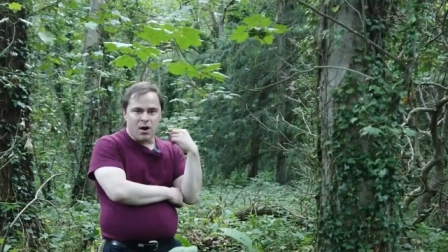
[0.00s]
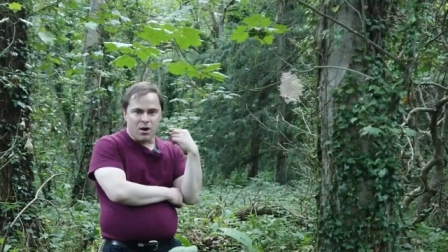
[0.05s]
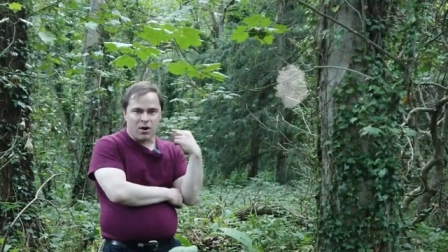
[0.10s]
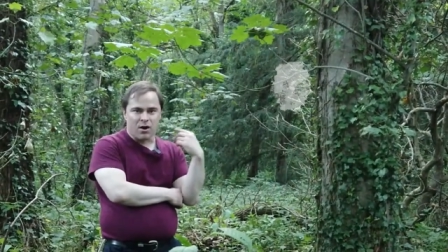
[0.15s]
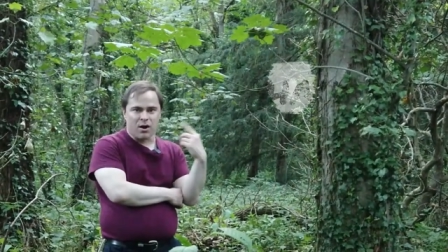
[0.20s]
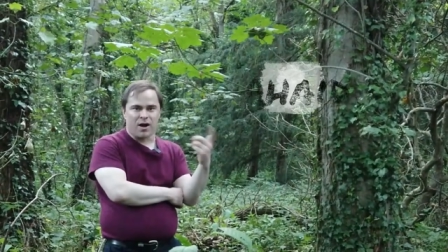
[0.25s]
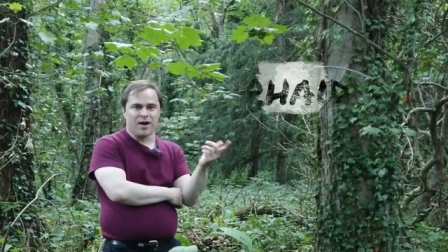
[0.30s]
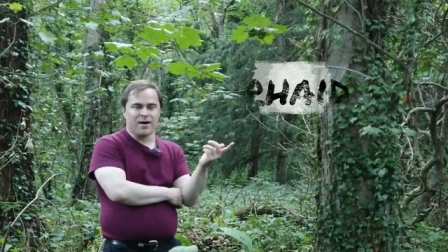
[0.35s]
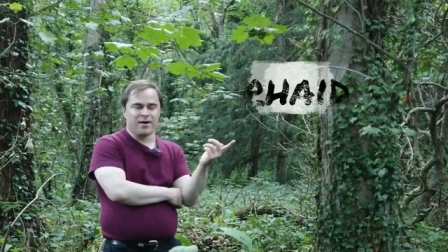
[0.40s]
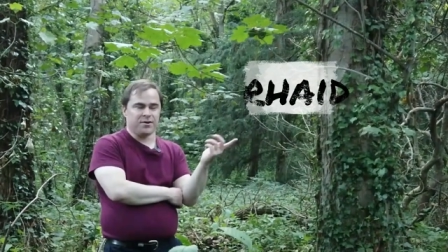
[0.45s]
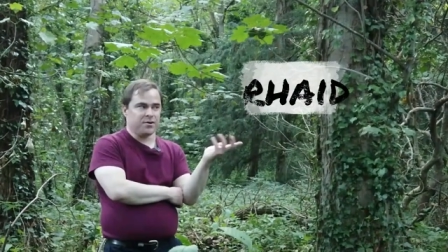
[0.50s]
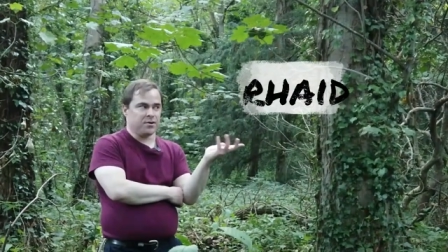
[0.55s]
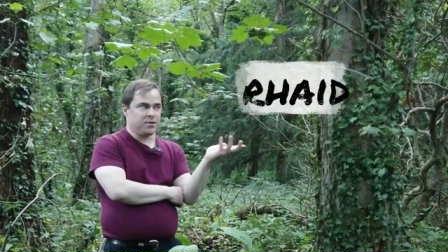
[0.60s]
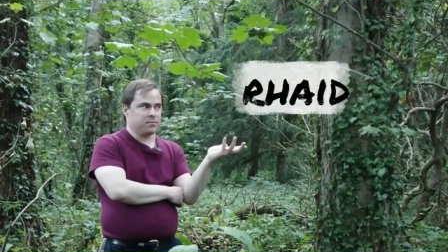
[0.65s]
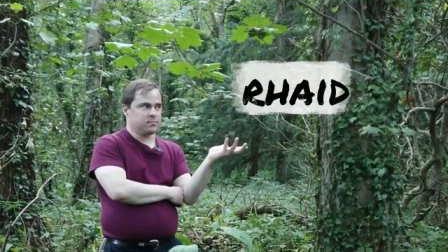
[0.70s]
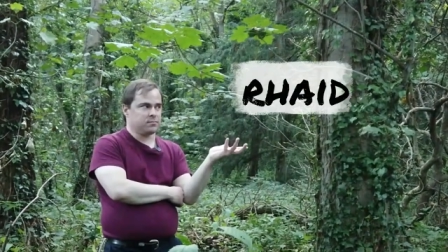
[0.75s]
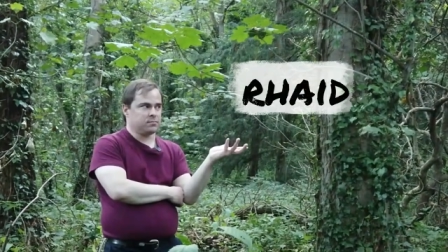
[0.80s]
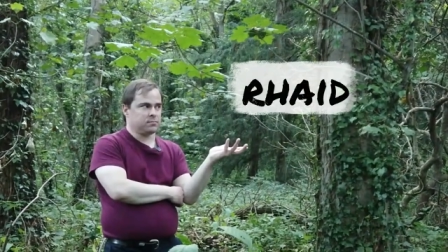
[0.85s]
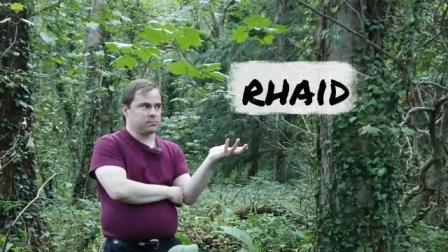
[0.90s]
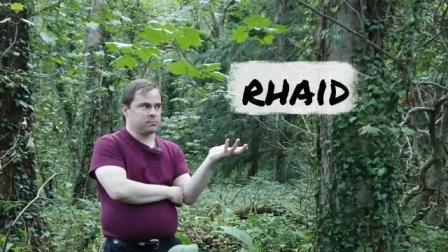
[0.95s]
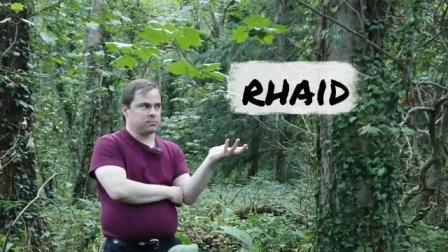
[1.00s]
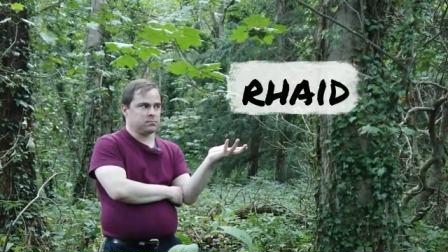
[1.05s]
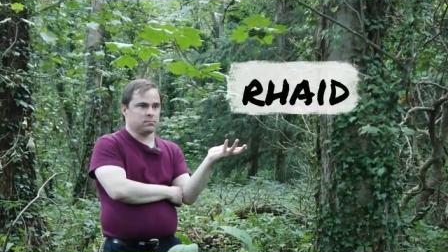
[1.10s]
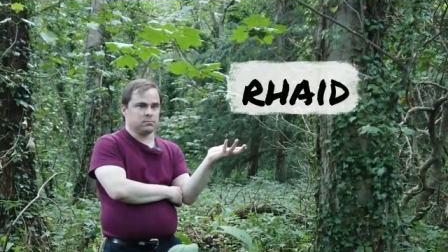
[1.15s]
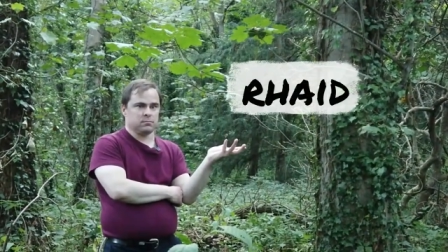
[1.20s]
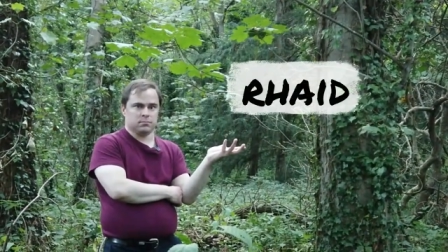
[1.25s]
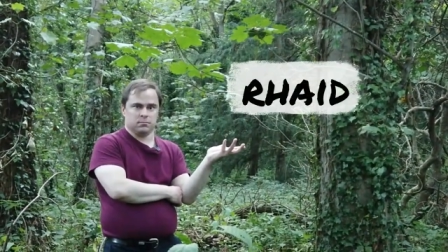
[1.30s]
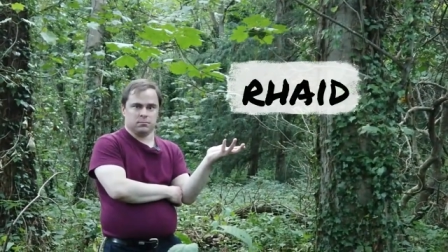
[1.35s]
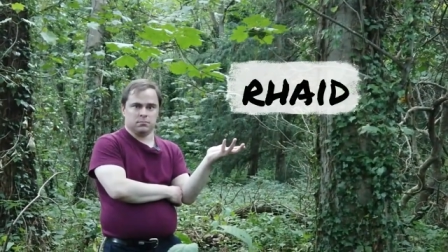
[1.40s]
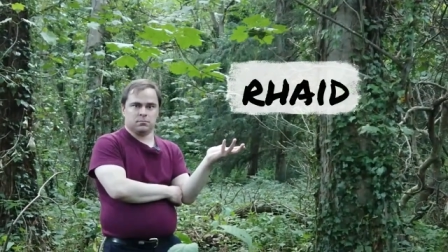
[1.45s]
Ride,
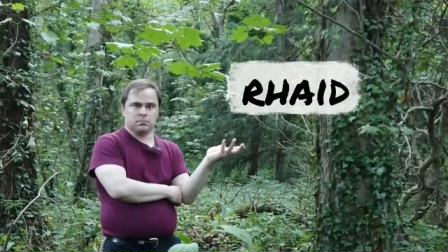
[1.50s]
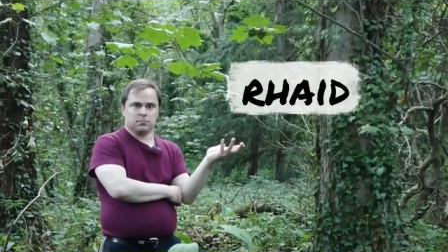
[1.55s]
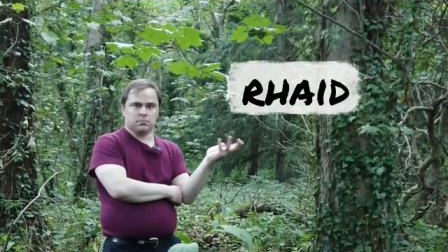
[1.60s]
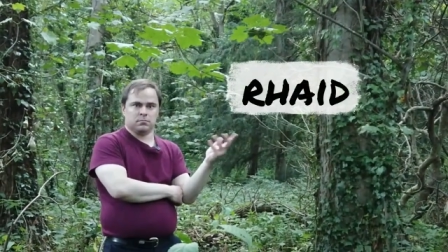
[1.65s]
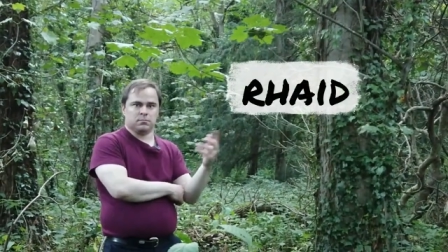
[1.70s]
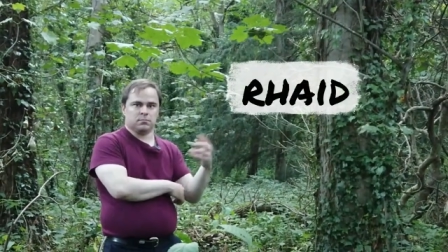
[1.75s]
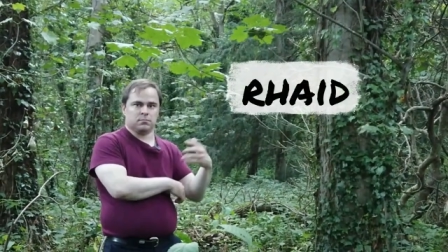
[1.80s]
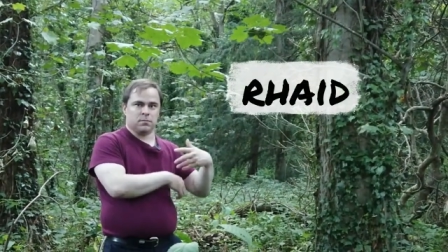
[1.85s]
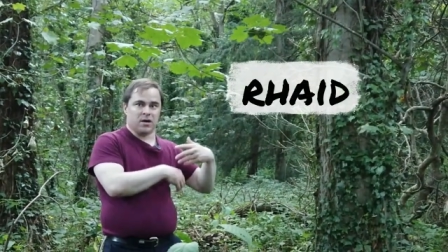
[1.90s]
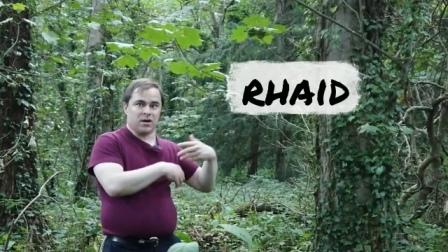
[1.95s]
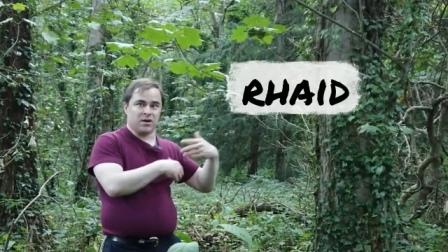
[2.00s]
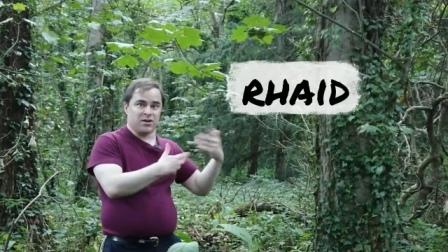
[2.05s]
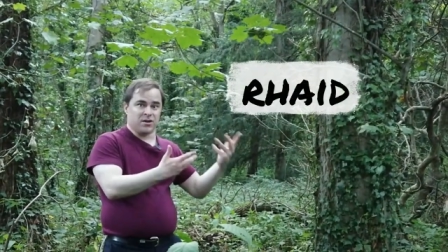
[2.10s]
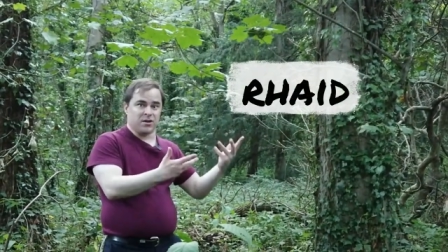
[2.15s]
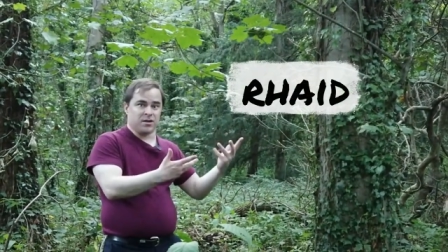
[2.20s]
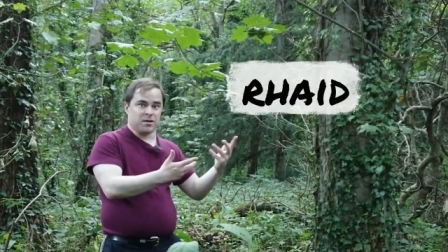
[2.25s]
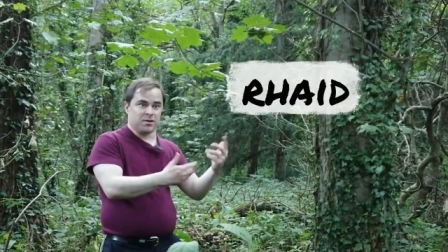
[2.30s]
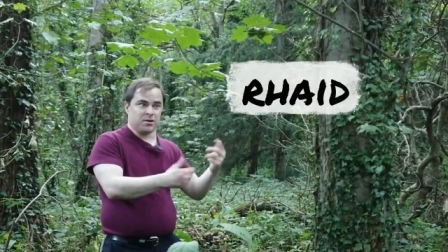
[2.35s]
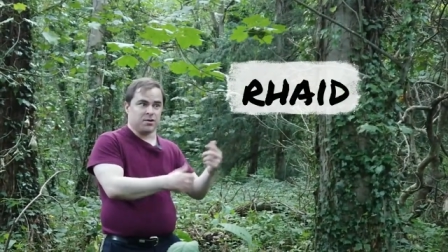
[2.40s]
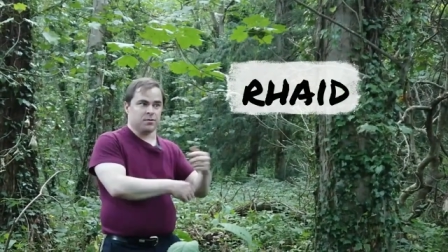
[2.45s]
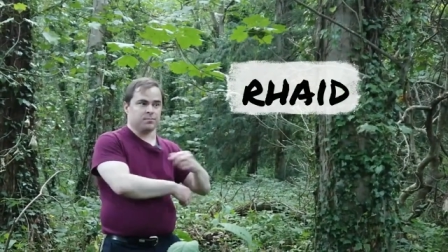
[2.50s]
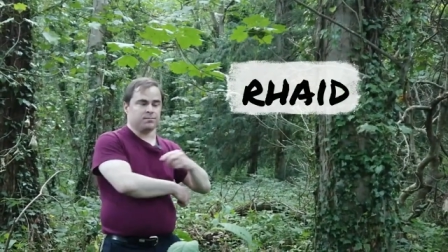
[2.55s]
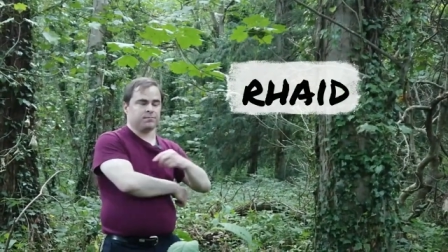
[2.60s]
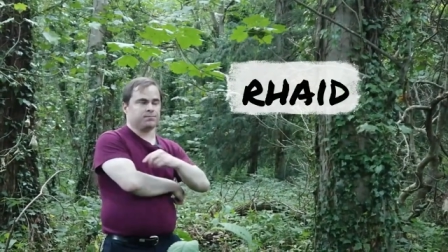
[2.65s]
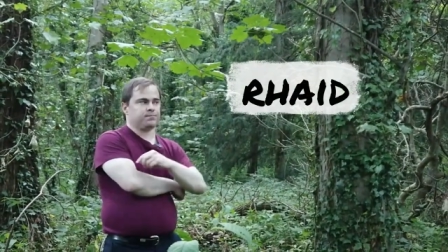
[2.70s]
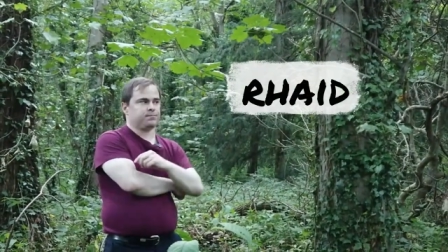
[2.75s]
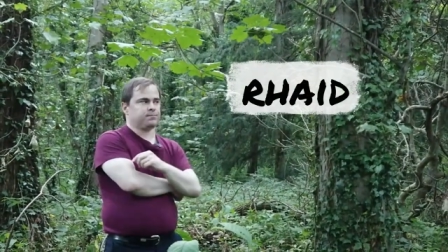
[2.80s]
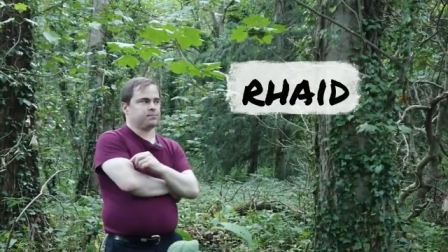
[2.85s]
a need.